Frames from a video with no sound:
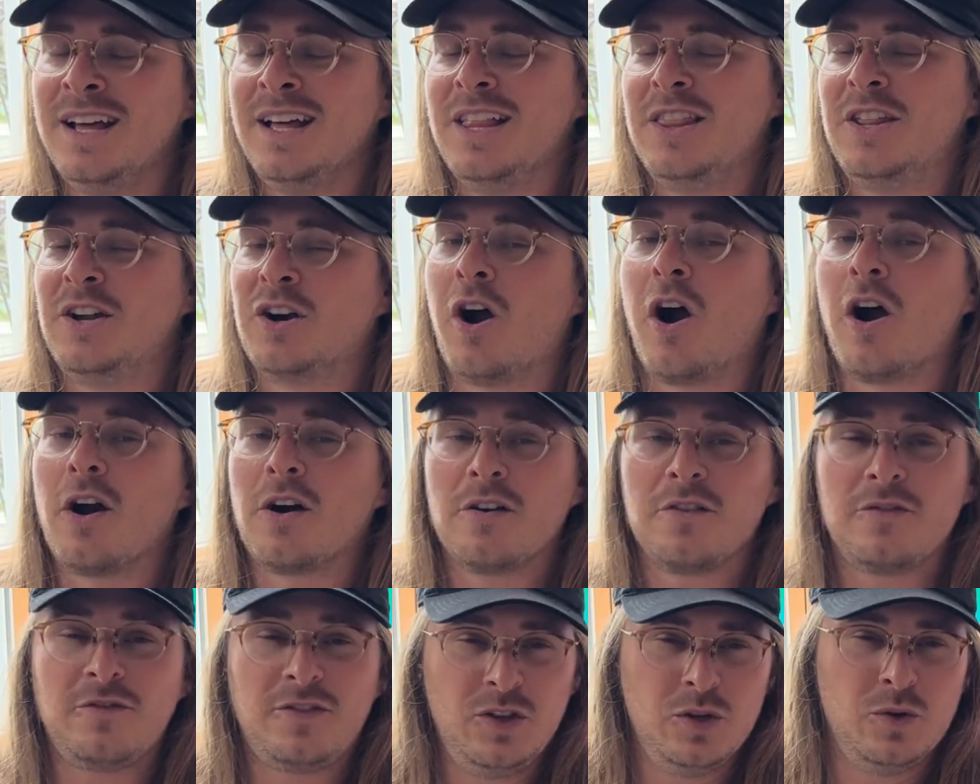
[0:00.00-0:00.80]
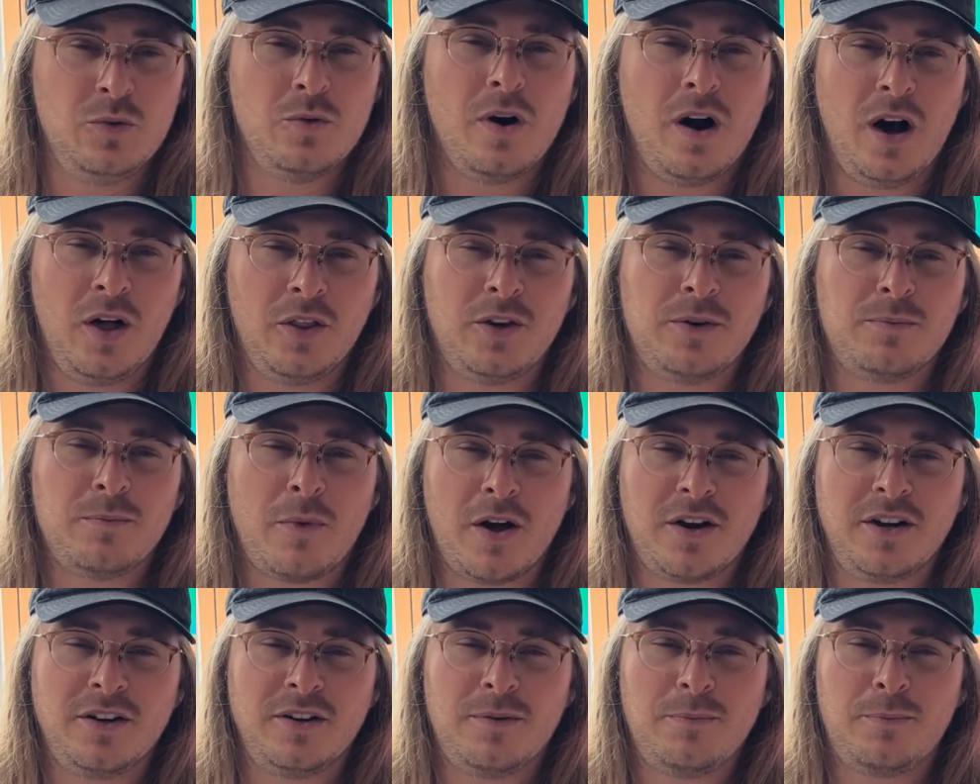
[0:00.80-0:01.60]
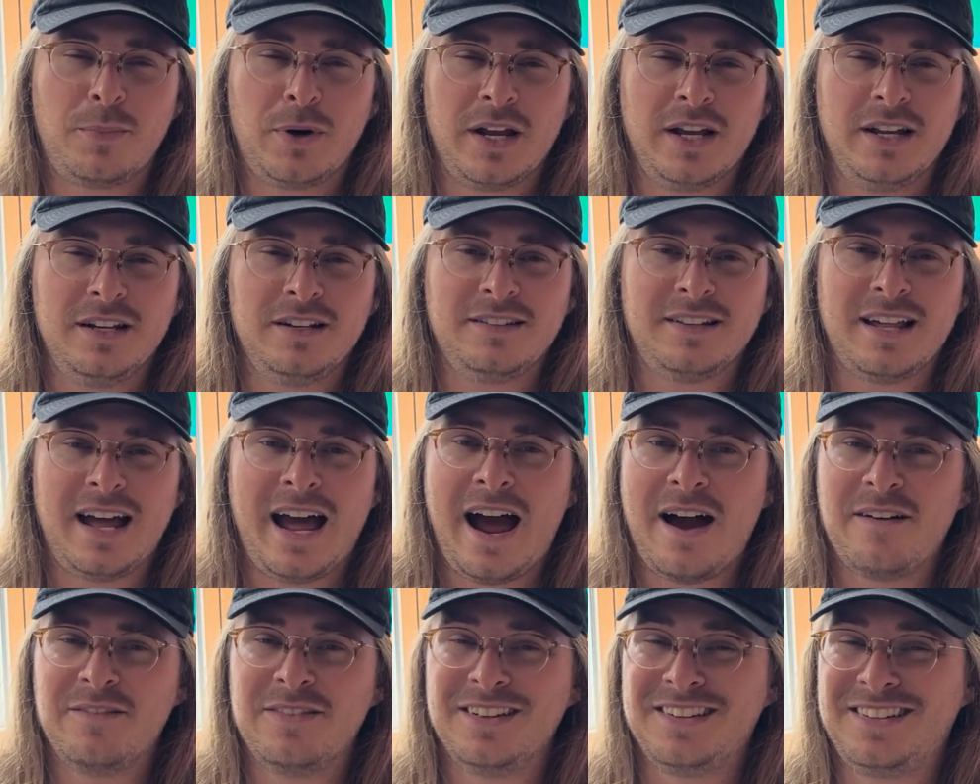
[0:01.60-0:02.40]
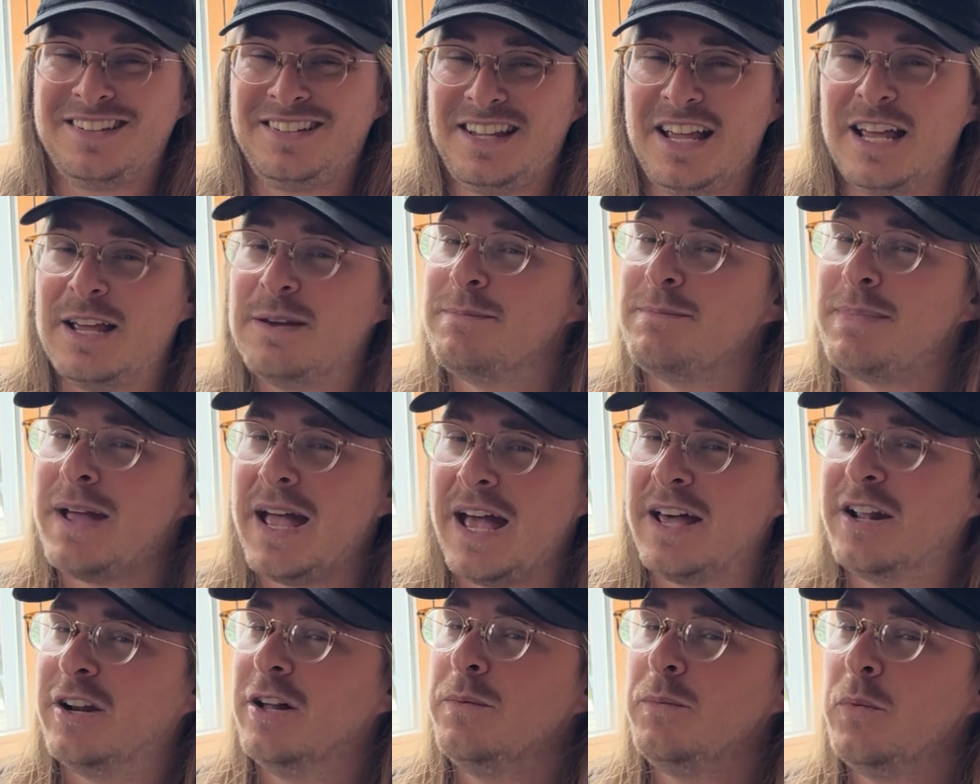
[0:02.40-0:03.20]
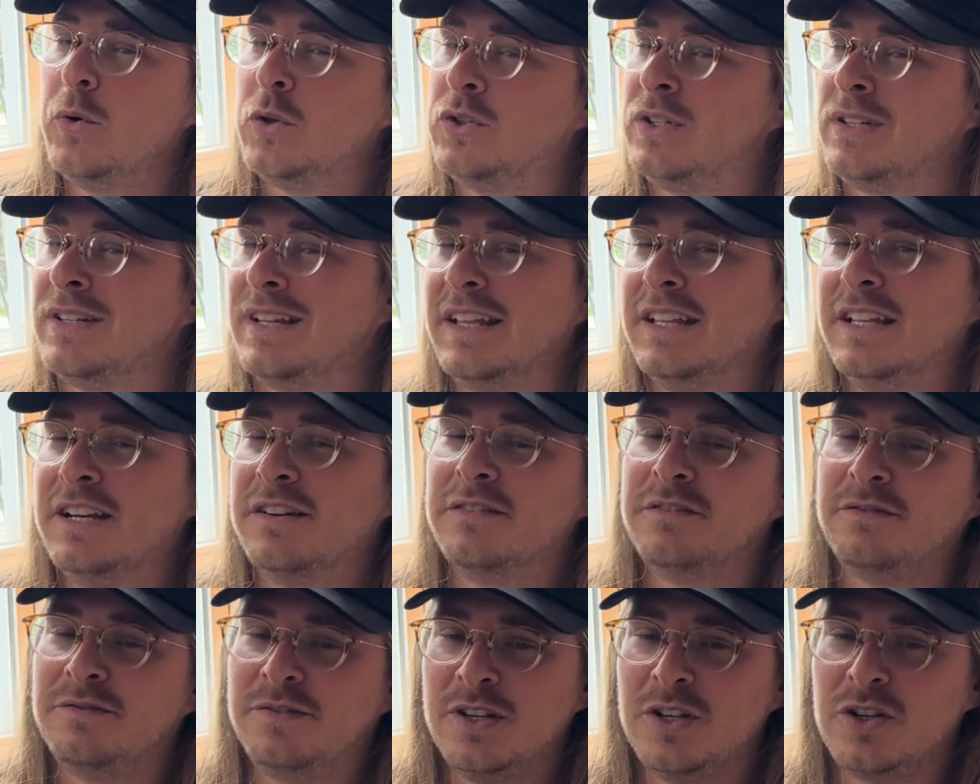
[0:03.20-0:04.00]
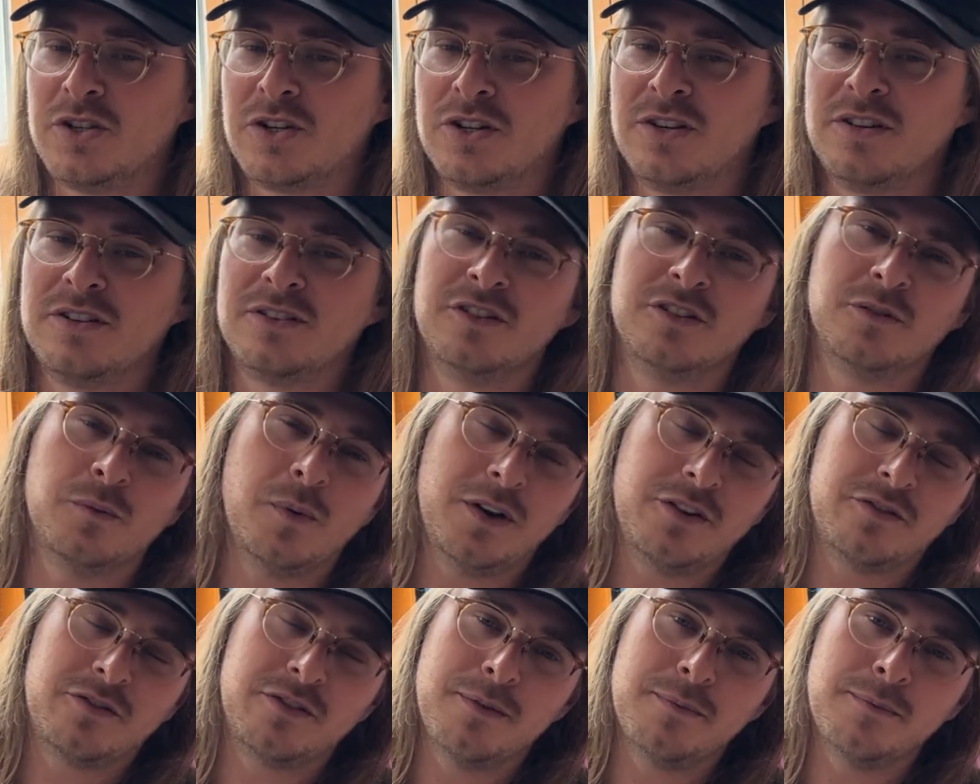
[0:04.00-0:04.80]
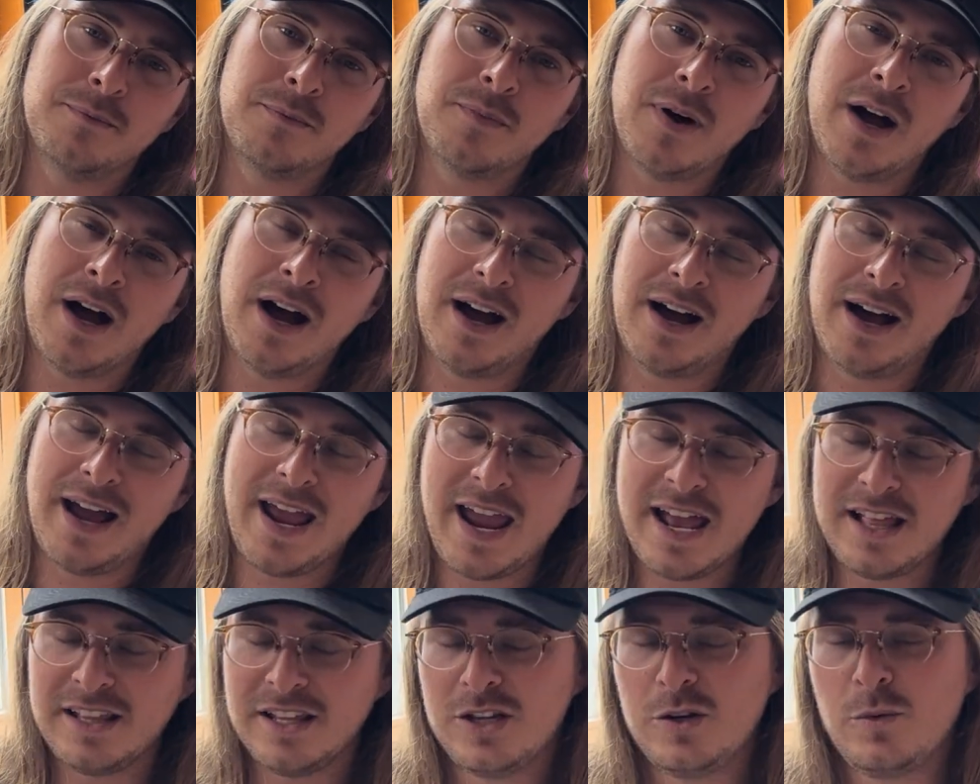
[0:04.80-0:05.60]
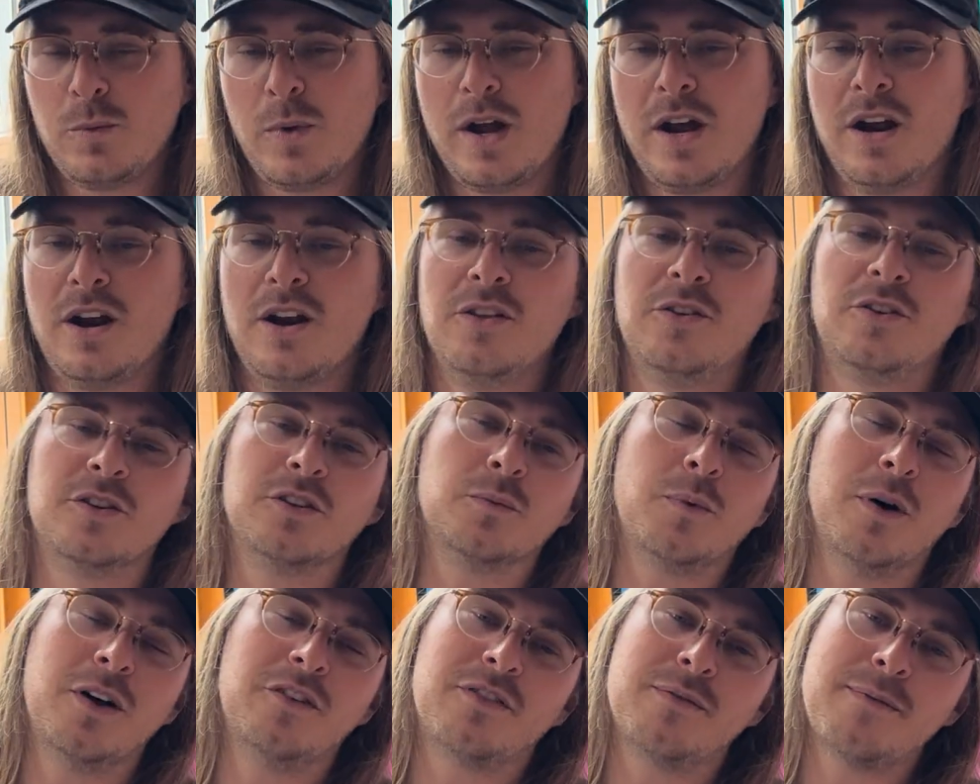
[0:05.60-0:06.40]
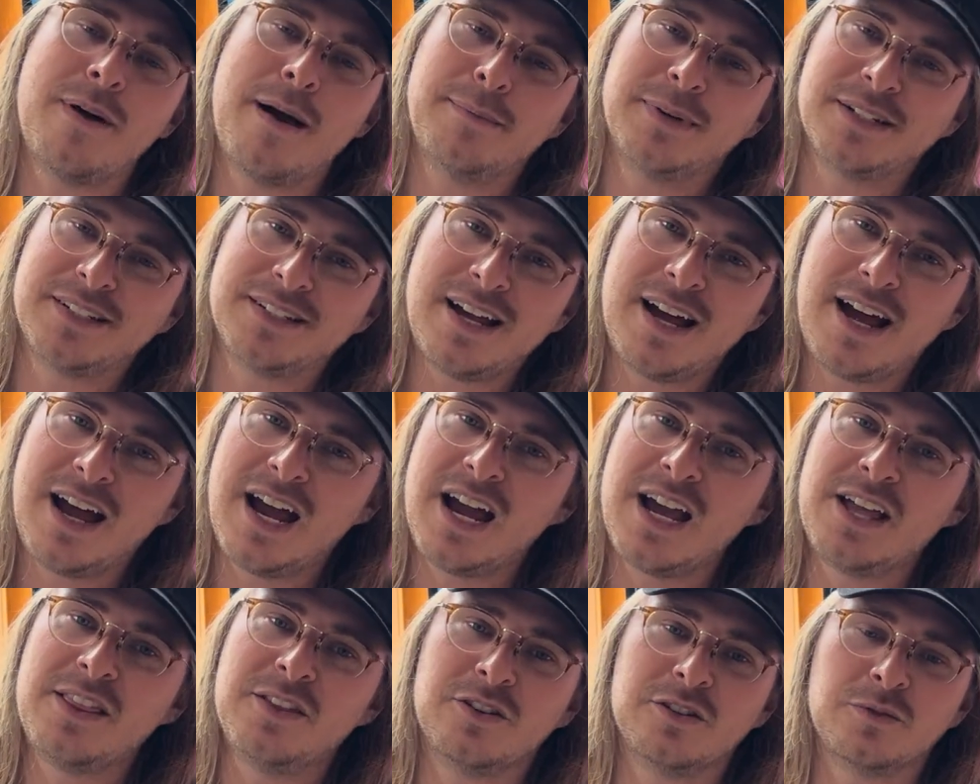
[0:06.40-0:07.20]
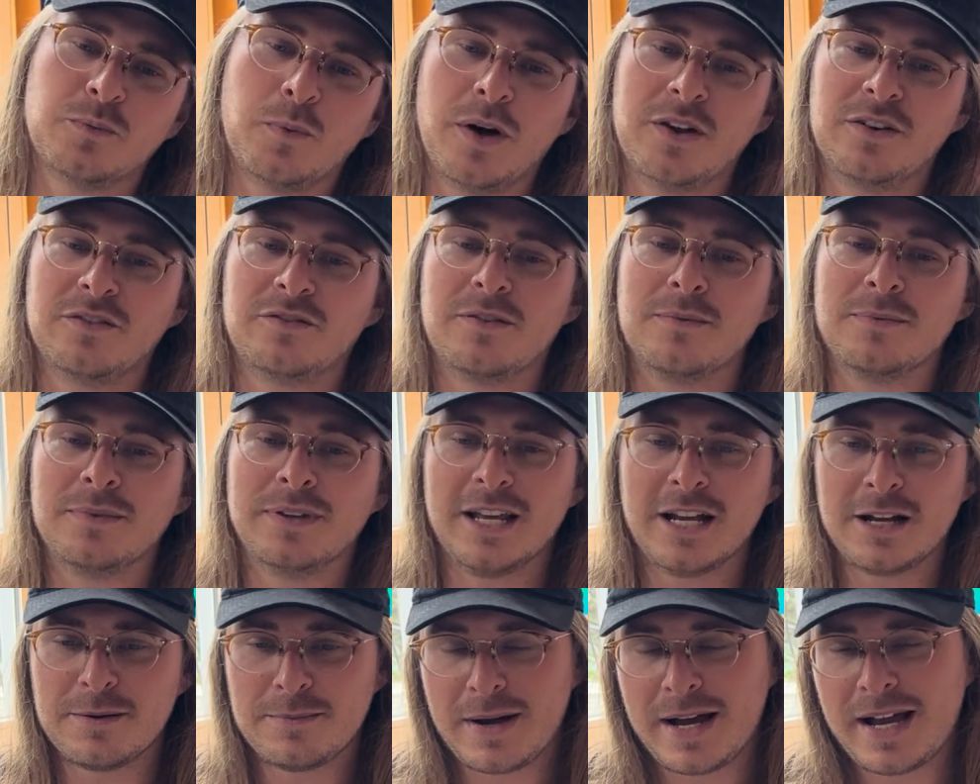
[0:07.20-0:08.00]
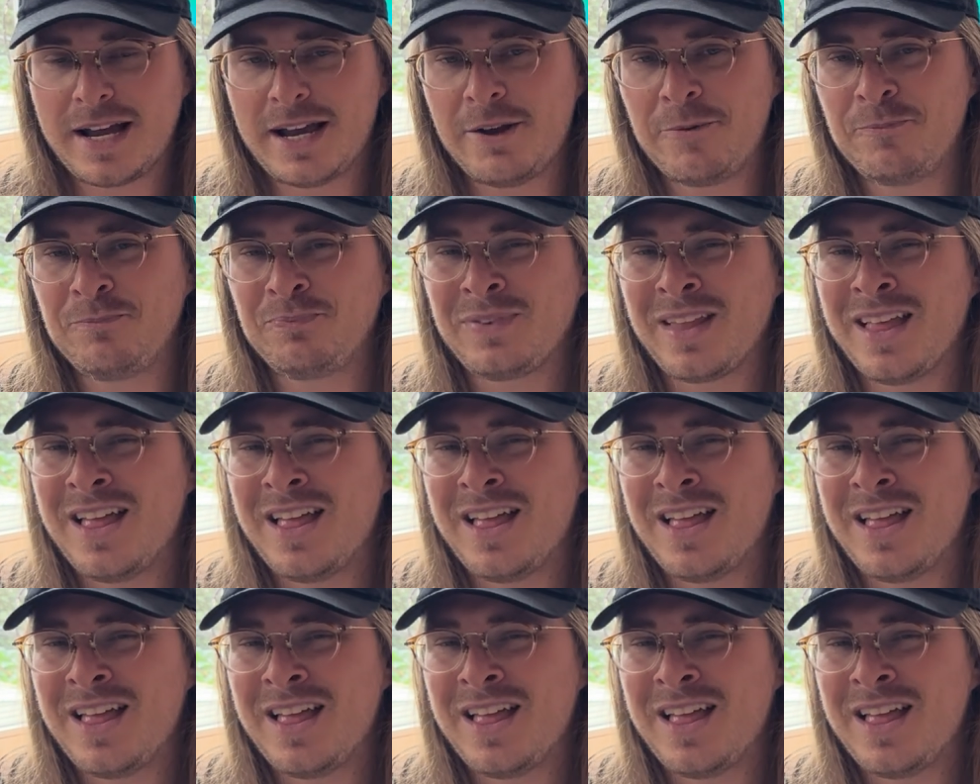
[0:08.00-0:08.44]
There are a few other monitor brands that have the same panel with slightly different features. There's one from Alienware, there's one from MSI, there's one from Gigabyte.